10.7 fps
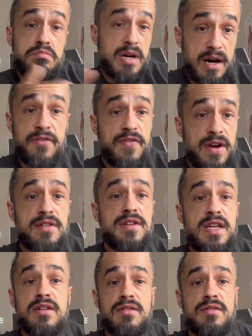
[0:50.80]
a fair
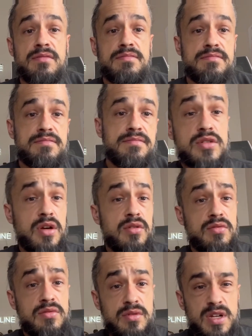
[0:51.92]
deal.
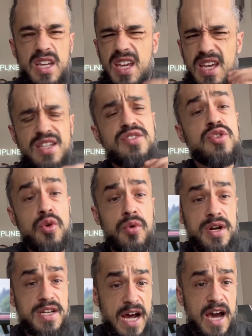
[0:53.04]
So, is your
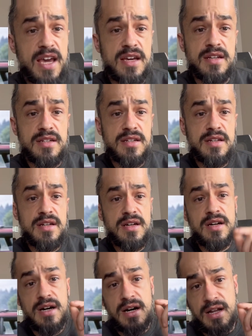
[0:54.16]
diet
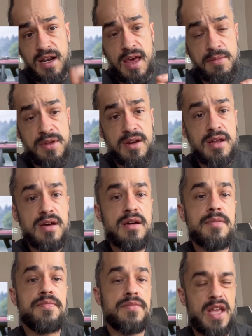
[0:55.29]
a lemon?
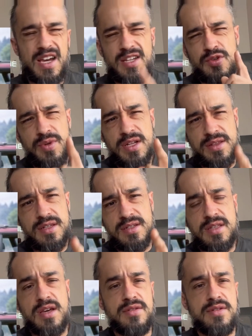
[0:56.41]
I tweeted this
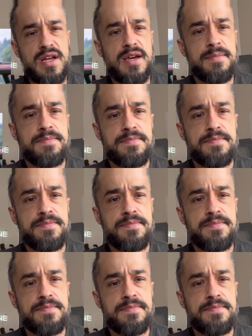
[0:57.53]
the other day.